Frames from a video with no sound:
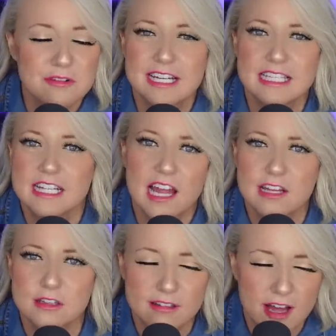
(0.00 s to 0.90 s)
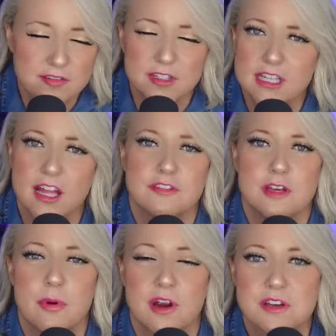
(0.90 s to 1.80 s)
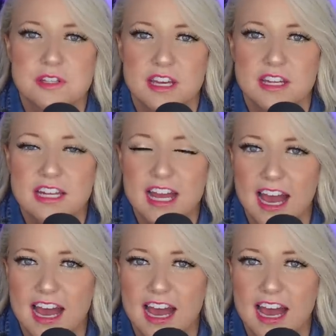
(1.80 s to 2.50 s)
really like lovely person.